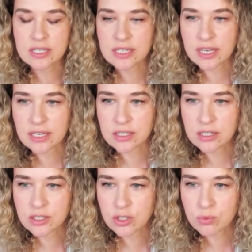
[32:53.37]
are added. I
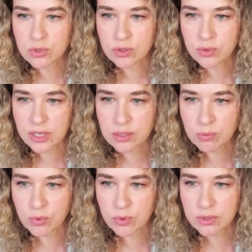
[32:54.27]
actually want to add
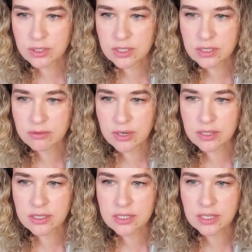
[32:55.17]
more. Let's try
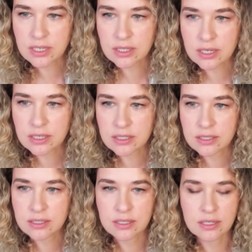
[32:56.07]
this daylight,
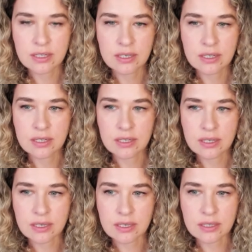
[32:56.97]

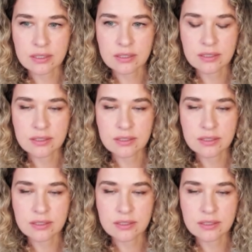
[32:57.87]
and